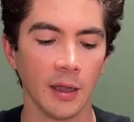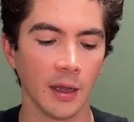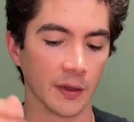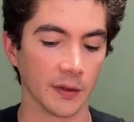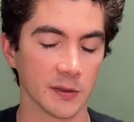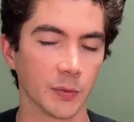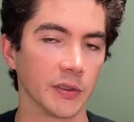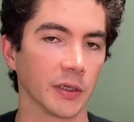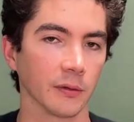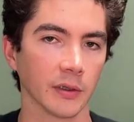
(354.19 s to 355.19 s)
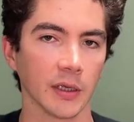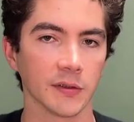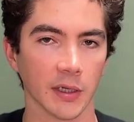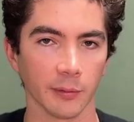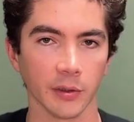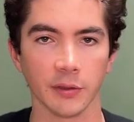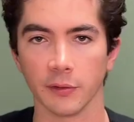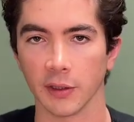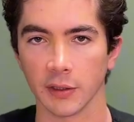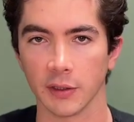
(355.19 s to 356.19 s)
In this particular case, I really do
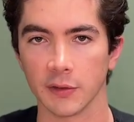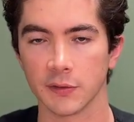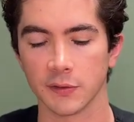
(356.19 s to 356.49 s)
think it is.